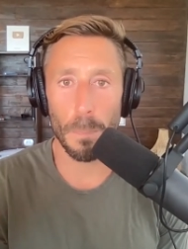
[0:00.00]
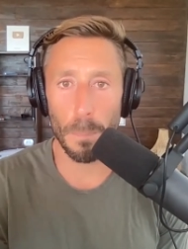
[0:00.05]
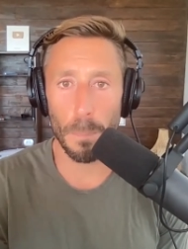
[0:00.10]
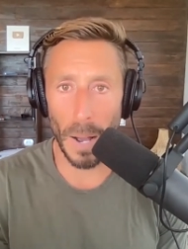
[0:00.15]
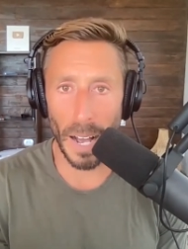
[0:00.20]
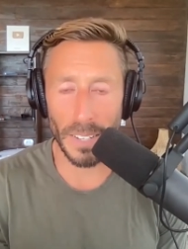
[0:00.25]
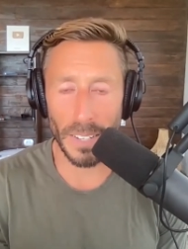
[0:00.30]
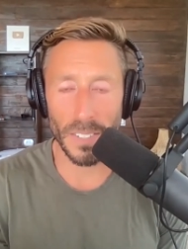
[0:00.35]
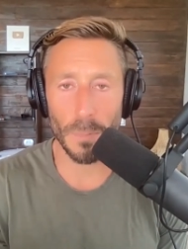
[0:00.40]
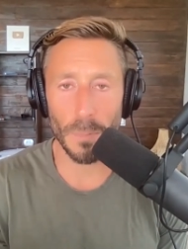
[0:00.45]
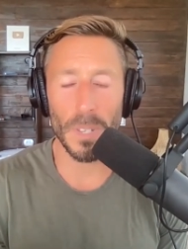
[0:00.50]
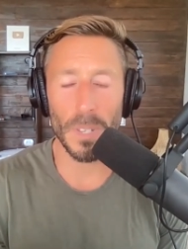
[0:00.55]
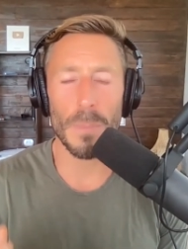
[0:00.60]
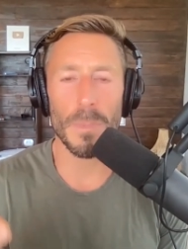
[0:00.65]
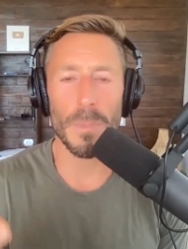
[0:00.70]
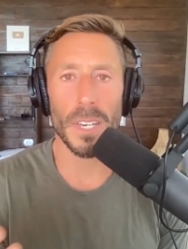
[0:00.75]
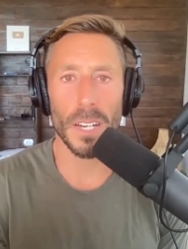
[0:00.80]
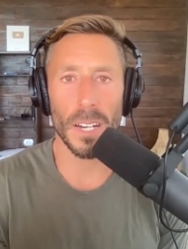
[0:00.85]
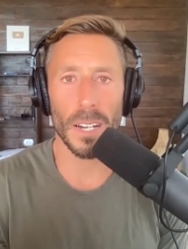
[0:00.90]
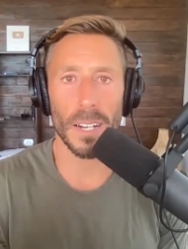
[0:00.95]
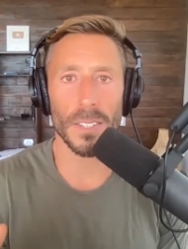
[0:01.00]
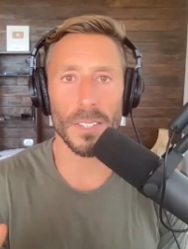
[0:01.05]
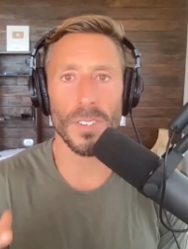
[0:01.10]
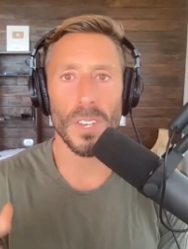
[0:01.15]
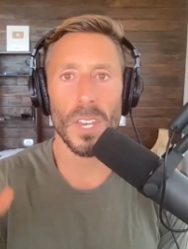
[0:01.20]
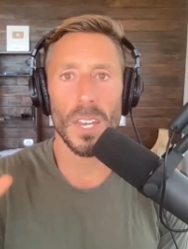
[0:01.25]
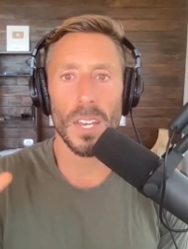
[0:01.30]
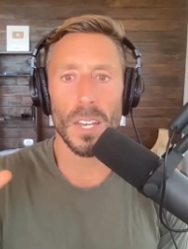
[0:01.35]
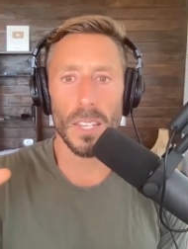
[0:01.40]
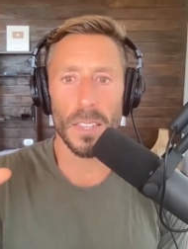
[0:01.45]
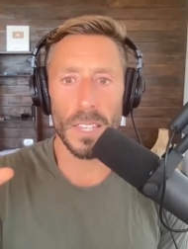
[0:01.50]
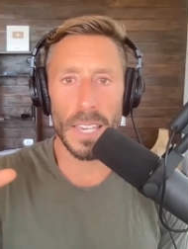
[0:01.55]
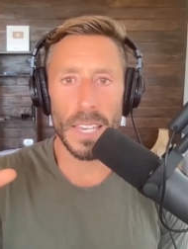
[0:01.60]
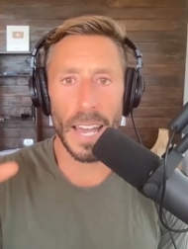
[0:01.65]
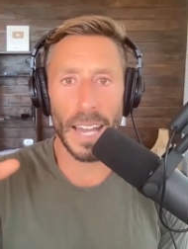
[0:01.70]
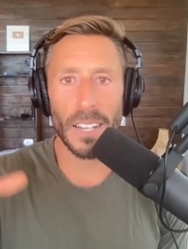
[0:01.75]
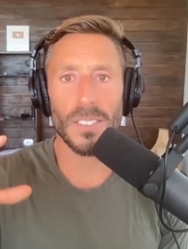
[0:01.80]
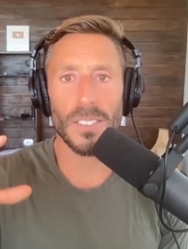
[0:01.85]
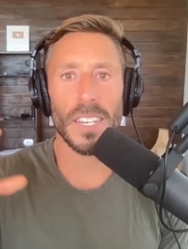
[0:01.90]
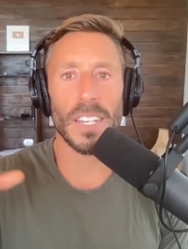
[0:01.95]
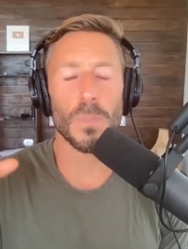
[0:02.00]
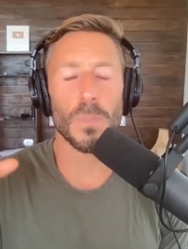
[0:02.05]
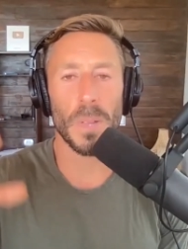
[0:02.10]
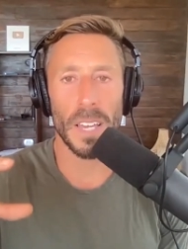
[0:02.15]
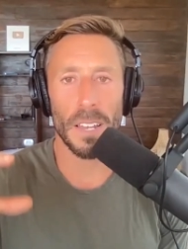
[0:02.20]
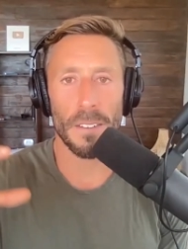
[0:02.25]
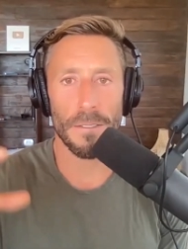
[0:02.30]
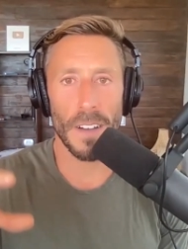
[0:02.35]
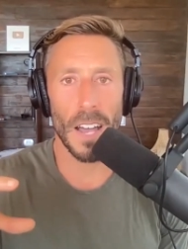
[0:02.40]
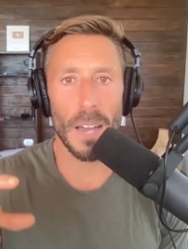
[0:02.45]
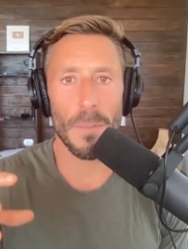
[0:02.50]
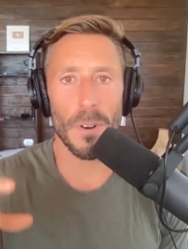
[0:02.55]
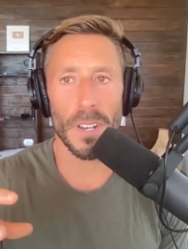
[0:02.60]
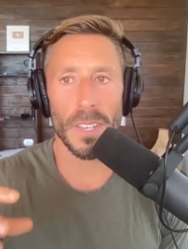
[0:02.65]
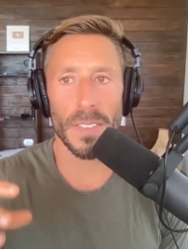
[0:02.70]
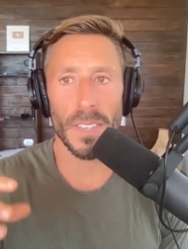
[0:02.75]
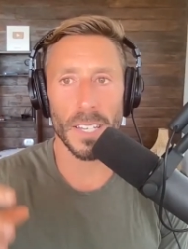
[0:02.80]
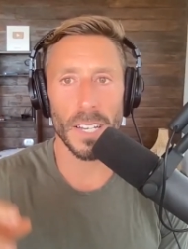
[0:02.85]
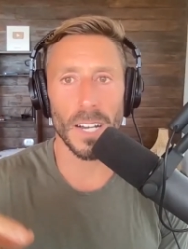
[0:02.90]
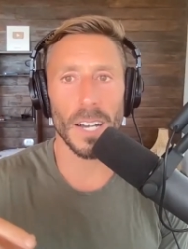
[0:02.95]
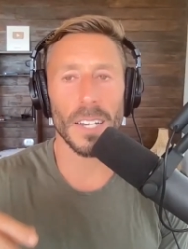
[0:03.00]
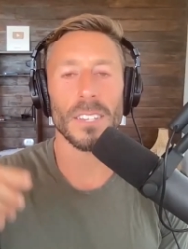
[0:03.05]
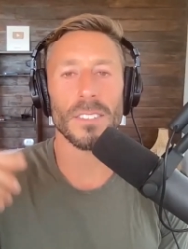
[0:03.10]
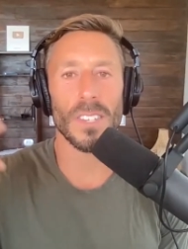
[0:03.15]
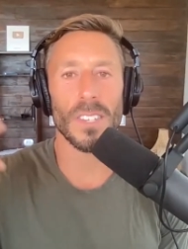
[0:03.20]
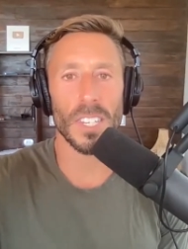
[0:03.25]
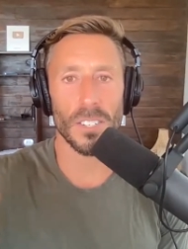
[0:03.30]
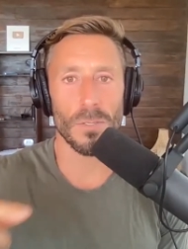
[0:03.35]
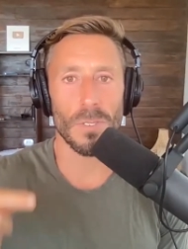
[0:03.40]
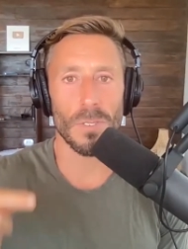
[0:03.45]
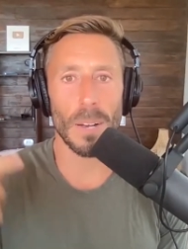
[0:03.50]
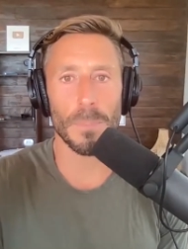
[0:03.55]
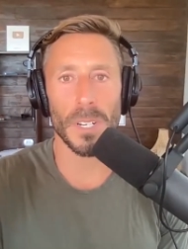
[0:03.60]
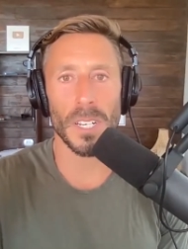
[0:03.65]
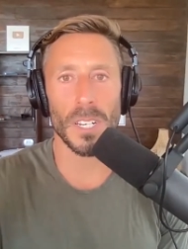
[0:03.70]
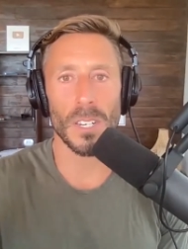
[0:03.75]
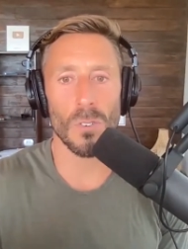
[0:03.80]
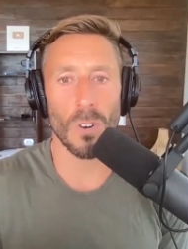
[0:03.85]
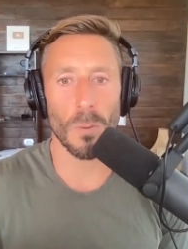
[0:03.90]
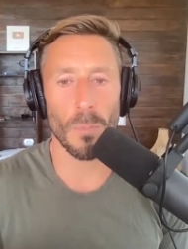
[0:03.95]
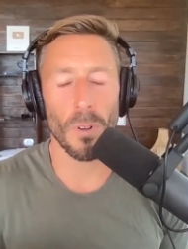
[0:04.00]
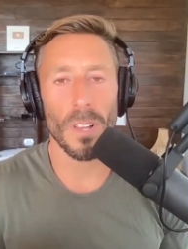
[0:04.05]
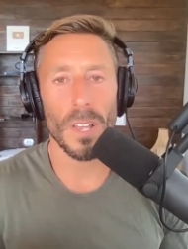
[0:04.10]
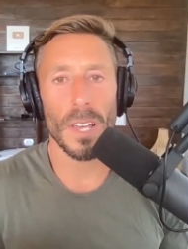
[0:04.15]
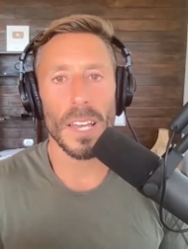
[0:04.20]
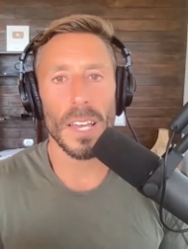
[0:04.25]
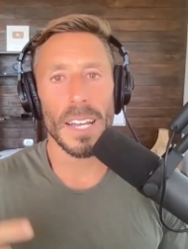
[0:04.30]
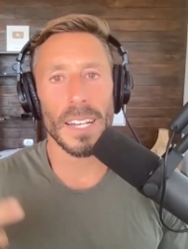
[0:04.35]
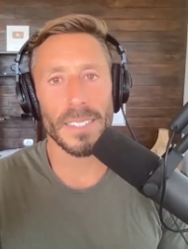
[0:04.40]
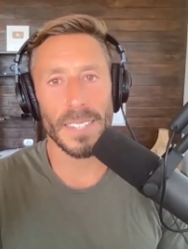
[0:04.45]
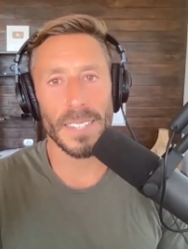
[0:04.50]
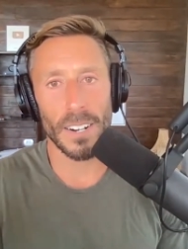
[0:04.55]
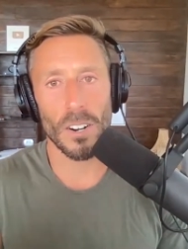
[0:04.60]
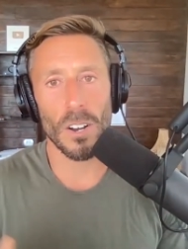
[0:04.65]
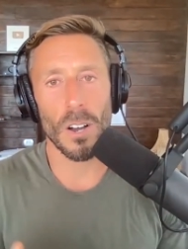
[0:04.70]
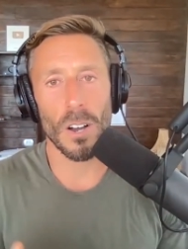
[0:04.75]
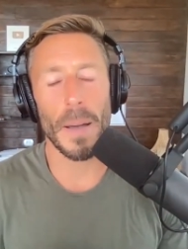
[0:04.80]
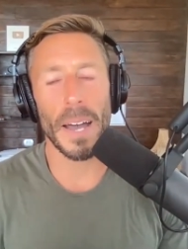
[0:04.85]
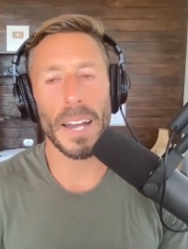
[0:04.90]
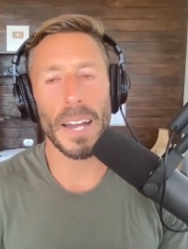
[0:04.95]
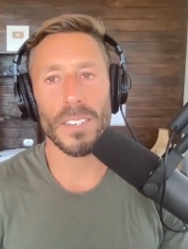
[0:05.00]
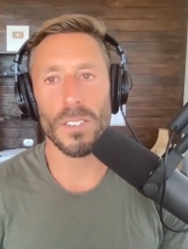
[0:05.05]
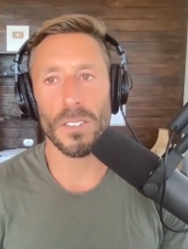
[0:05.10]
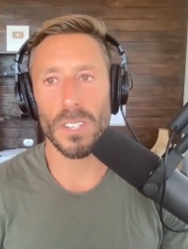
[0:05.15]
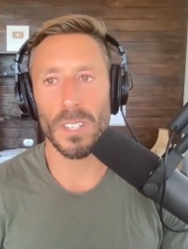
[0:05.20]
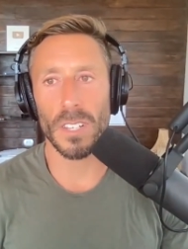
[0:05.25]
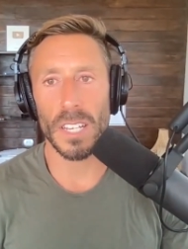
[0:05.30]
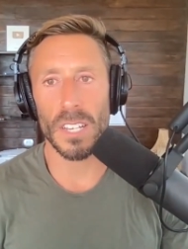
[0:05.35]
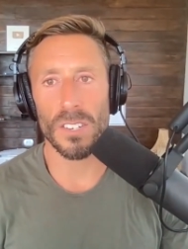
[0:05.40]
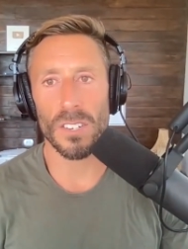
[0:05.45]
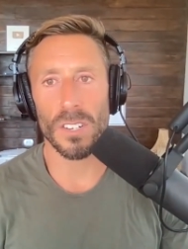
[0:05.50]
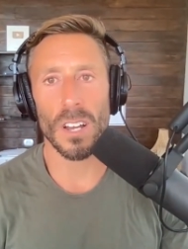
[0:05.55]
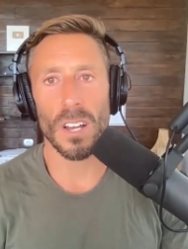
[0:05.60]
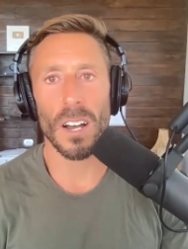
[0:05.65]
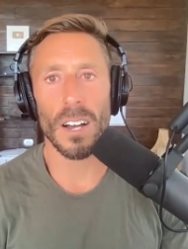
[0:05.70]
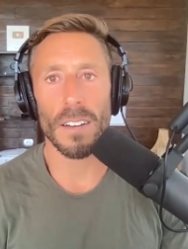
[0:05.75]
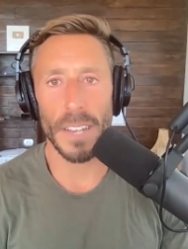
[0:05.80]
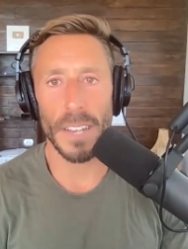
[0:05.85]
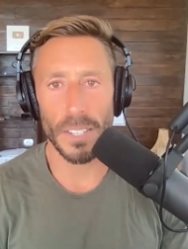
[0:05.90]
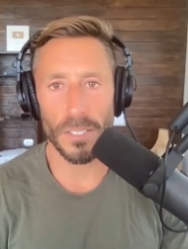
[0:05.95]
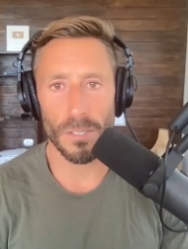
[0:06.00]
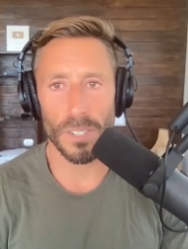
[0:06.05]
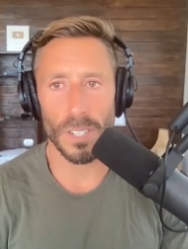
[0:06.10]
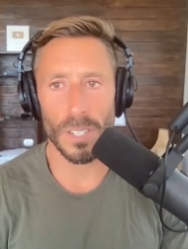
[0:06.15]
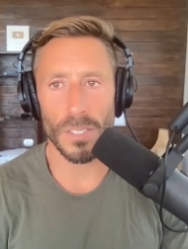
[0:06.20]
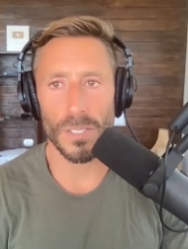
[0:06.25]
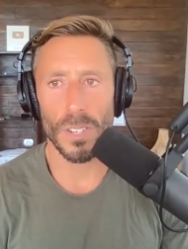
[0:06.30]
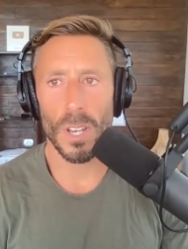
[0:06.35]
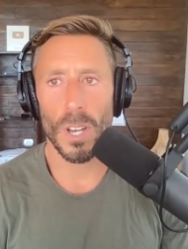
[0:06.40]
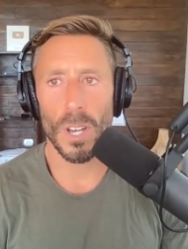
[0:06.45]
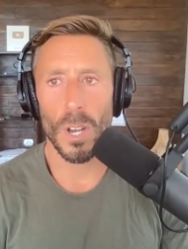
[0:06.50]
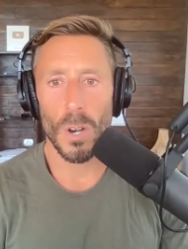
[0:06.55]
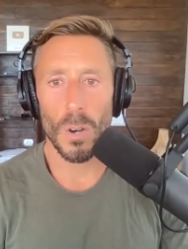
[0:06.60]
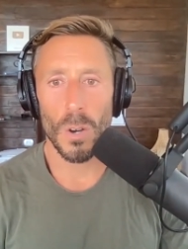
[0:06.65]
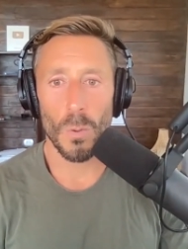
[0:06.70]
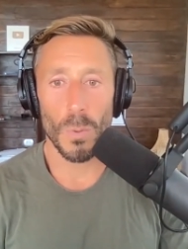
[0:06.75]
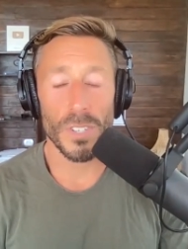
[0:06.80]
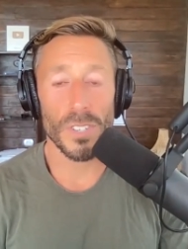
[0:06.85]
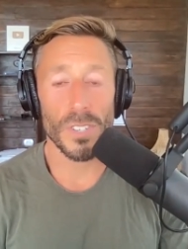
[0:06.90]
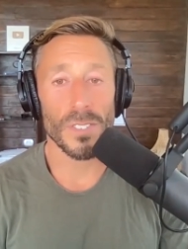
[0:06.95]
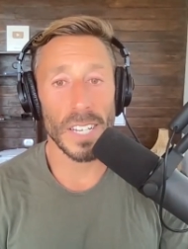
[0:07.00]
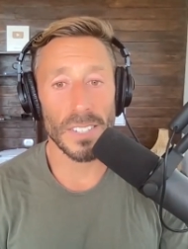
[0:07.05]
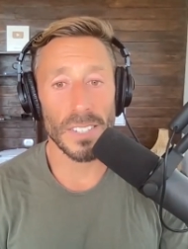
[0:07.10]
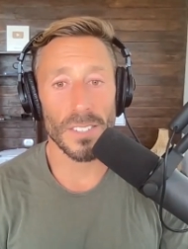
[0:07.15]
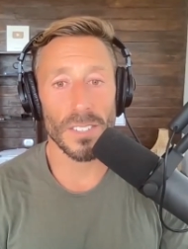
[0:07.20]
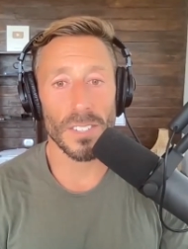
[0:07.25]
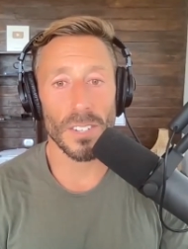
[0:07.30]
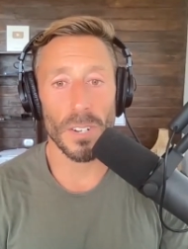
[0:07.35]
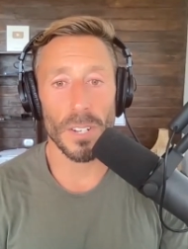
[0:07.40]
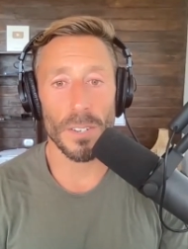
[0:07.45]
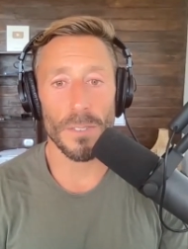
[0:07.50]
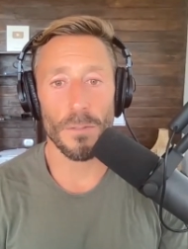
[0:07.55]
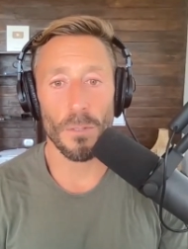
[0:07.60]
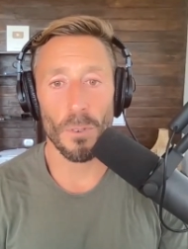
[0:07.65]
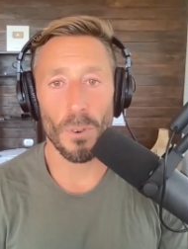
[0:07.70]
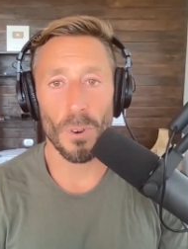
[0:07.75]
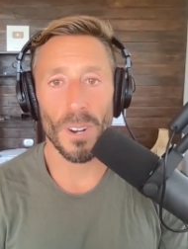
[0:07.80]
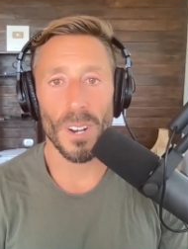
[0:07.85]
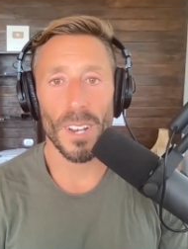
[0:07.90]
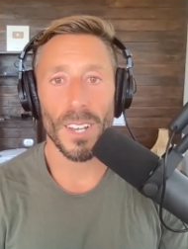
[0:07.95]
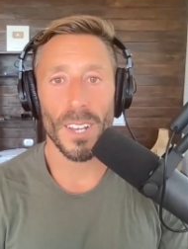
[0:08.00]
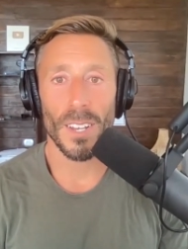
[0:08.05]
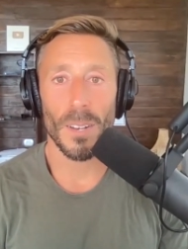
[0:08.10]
possibly because the excess plant fiber in the gut is interrupting normal enterohepatic circulation of estrogens, which is necessary for